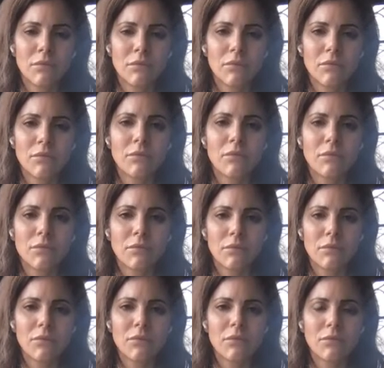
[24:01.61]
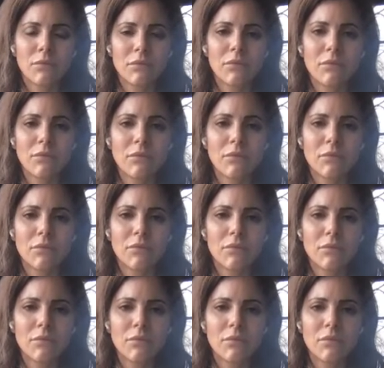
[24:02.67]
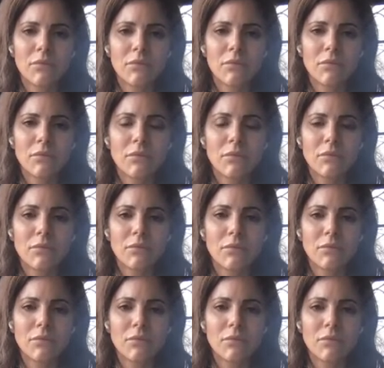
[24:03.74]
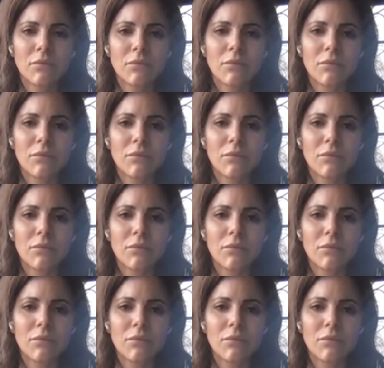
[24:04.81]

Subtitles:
The person shown says nothing.